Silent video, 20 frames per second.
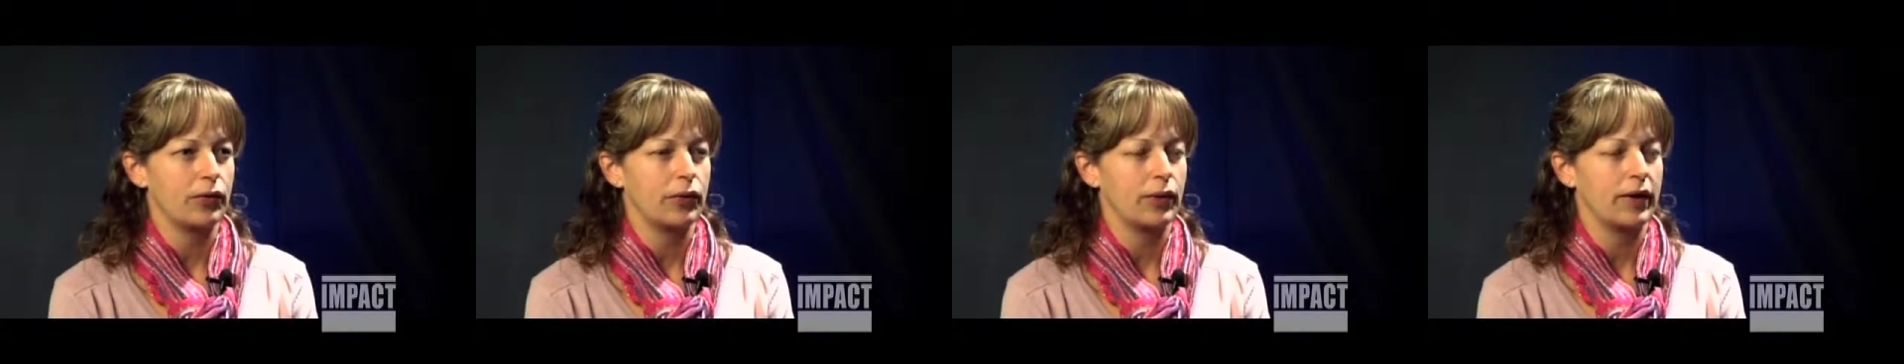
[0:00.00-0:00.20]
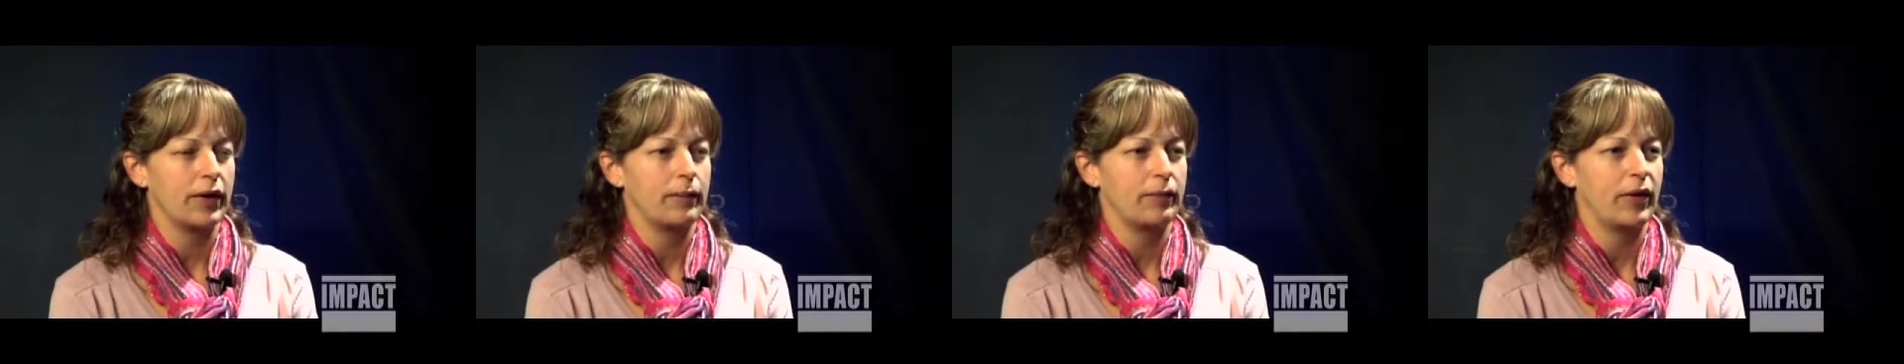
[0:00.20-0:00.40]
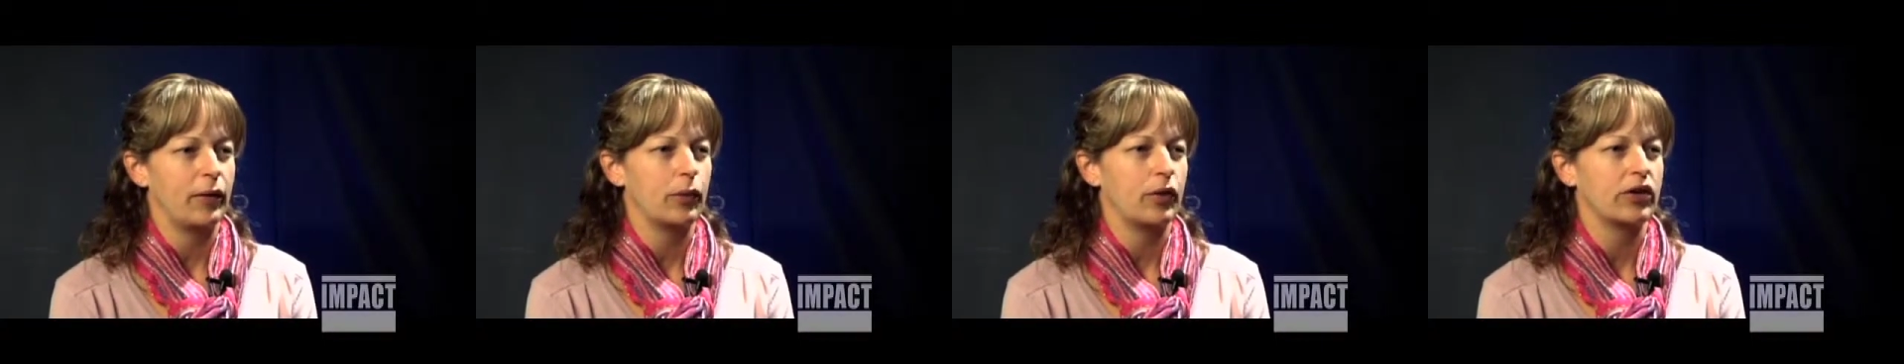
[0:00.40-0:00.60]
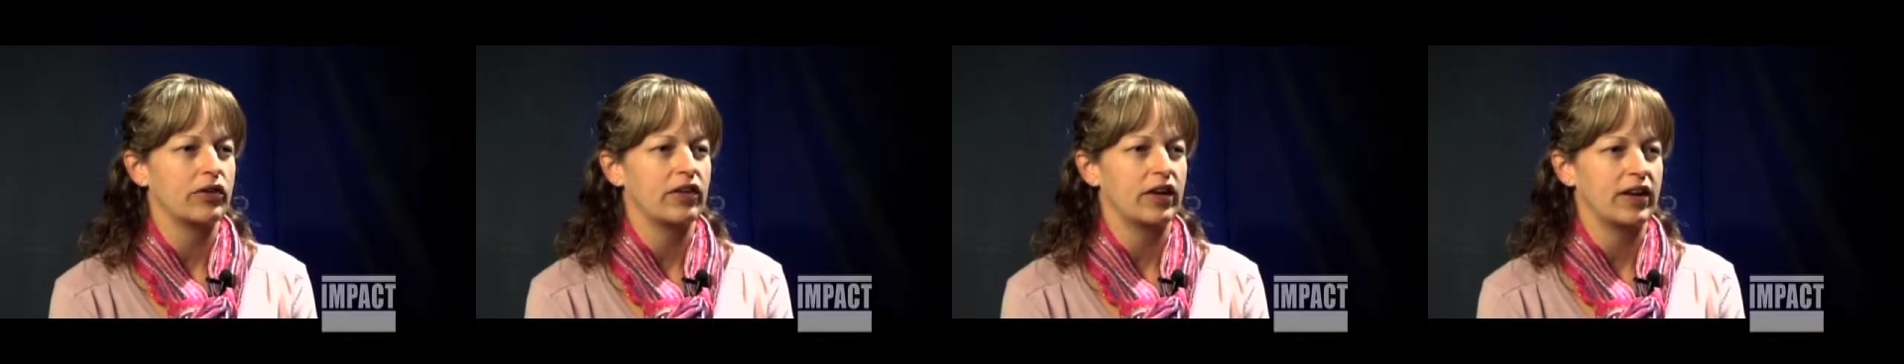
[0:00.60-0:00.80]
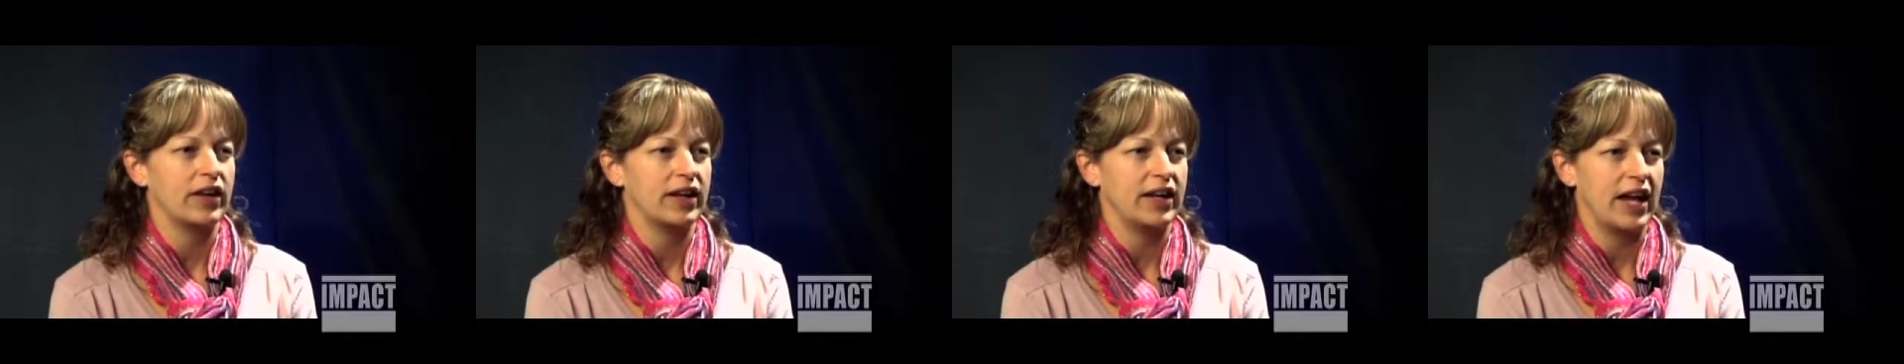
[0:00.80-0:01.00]
Uh, they worked
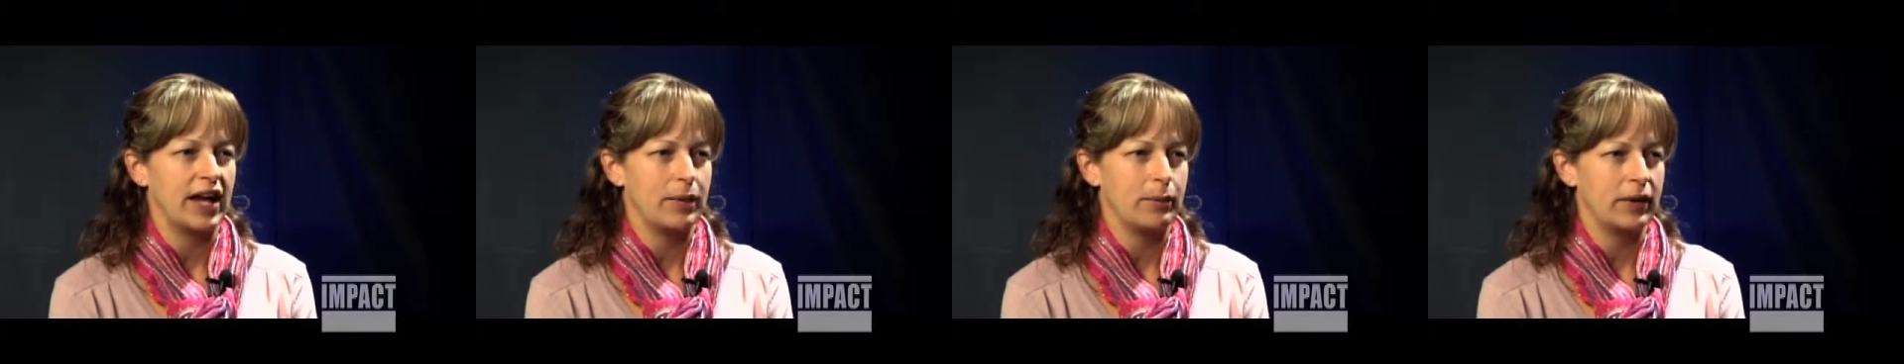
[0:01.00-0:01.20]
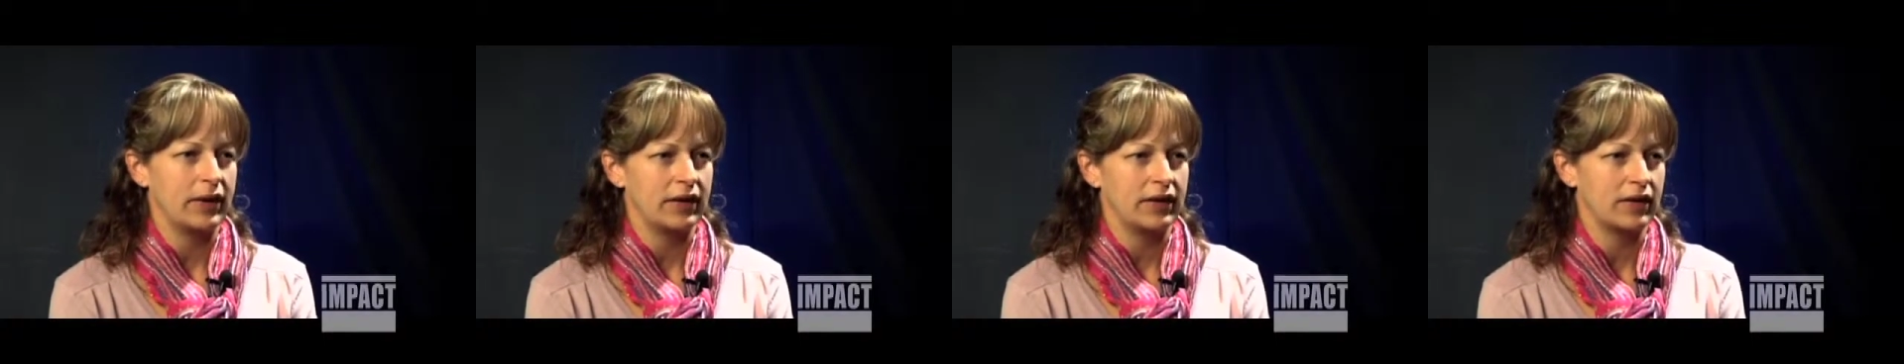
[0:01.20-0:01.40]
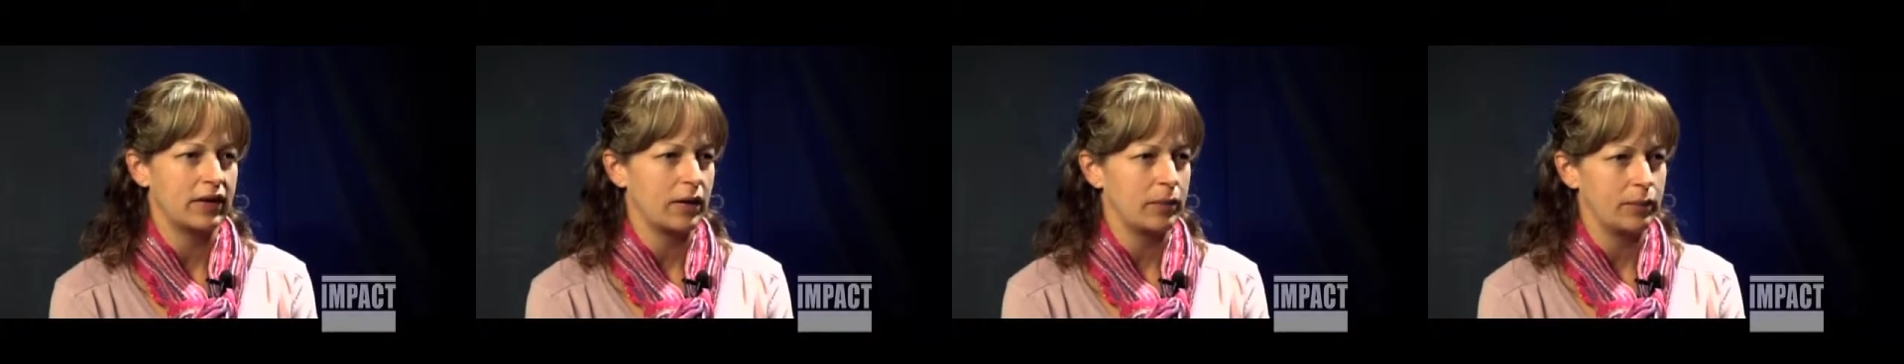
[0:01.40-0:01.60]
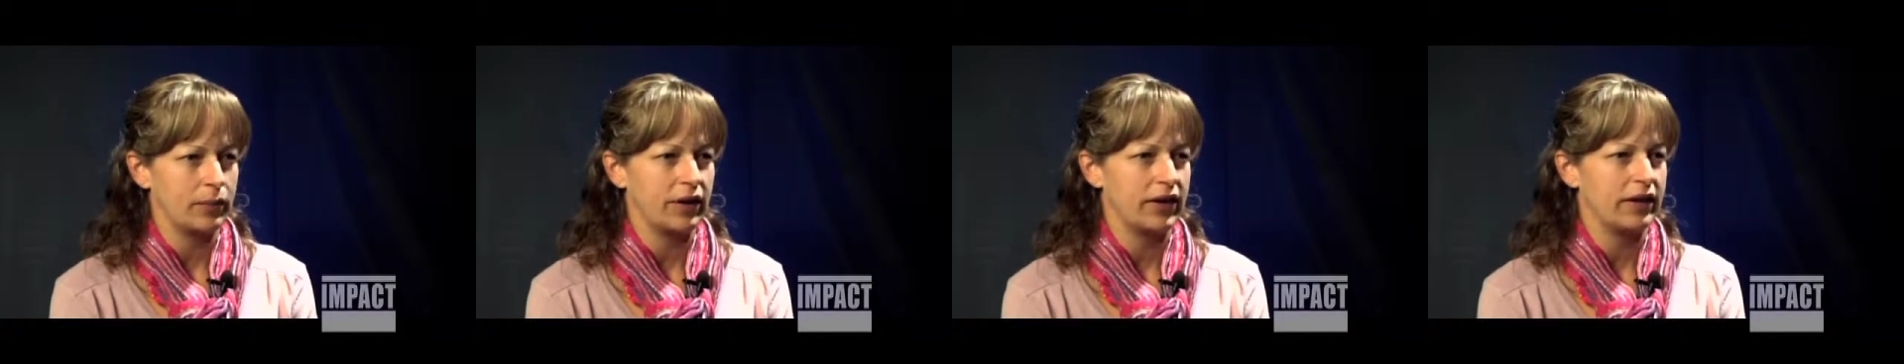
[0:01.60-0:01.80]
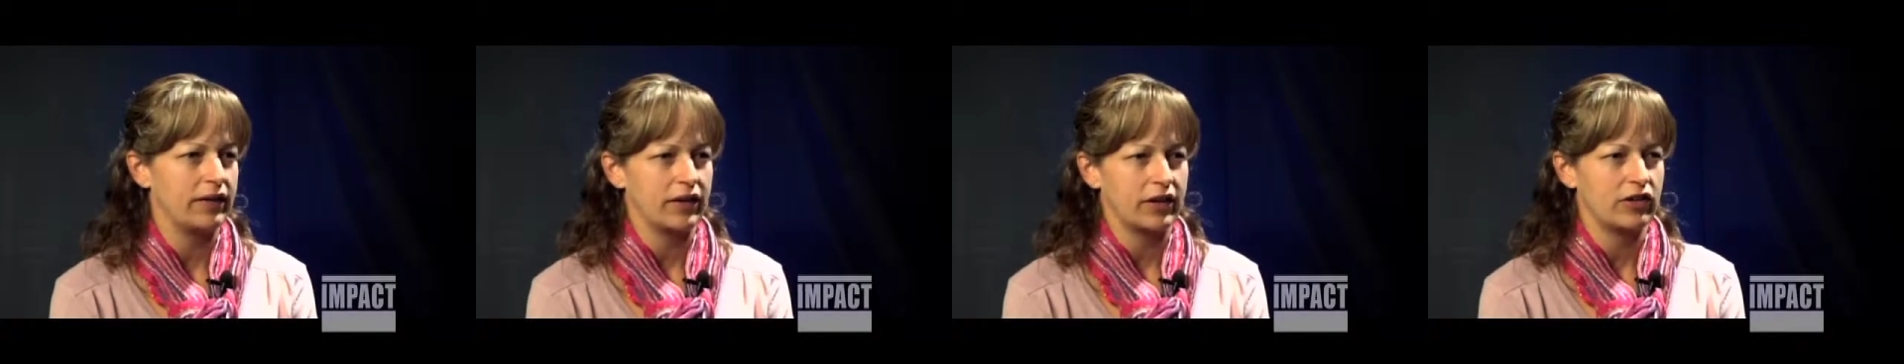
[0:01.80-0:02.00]
at a gaming
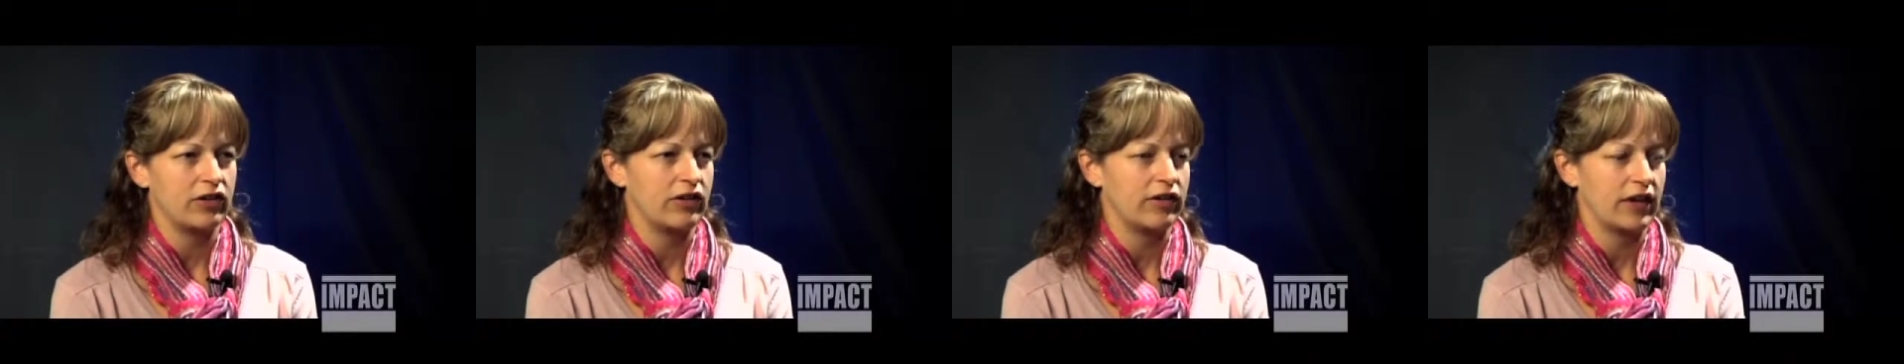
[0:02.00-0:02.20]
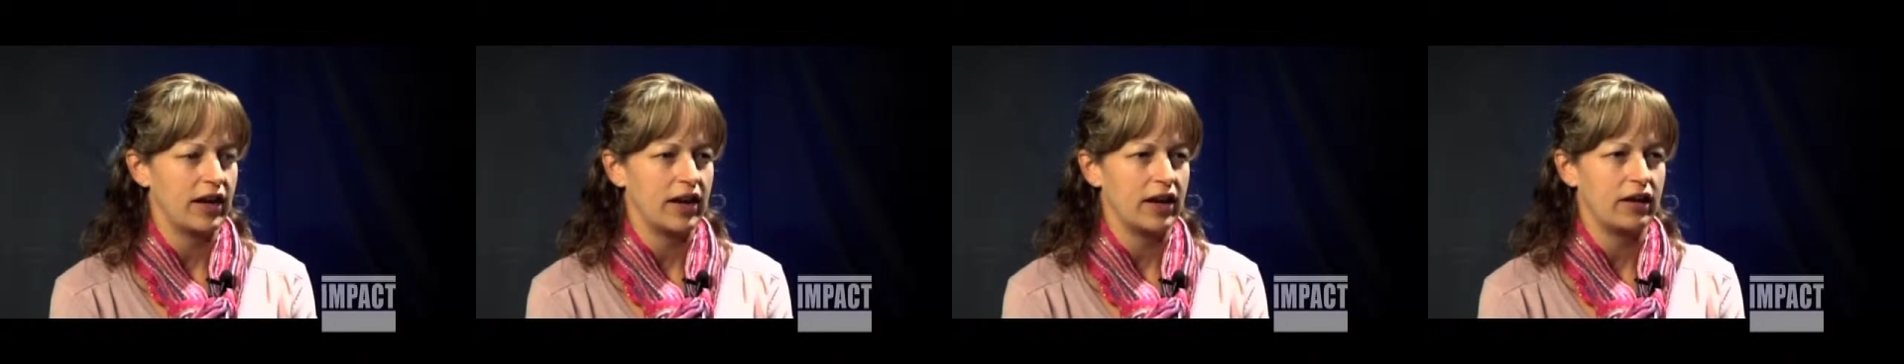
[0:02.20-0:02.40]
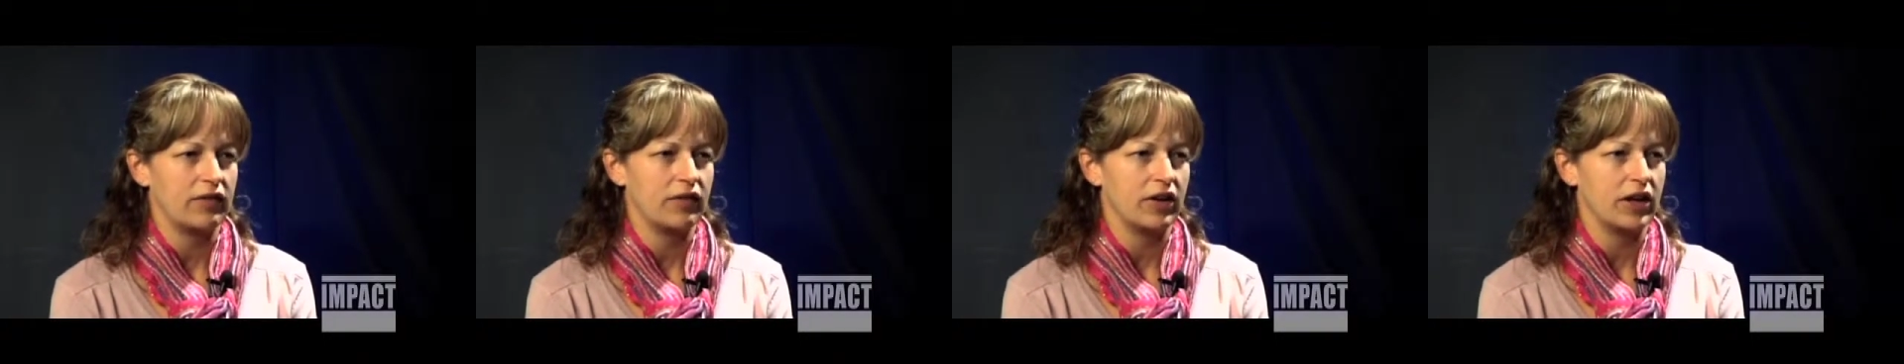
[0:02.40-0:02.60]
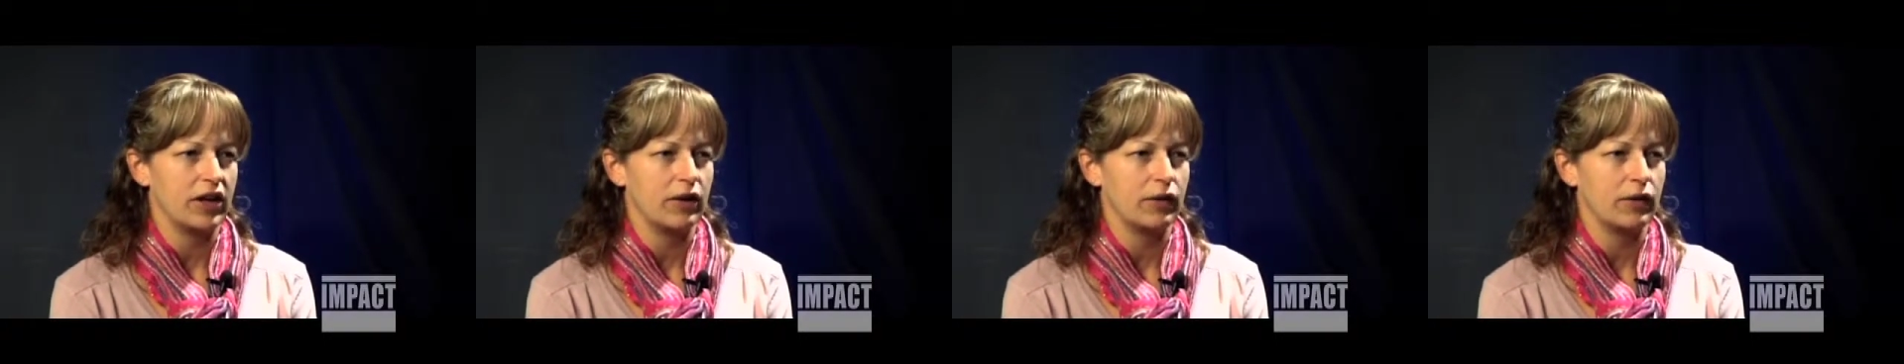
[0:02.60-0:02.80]
company, like designing video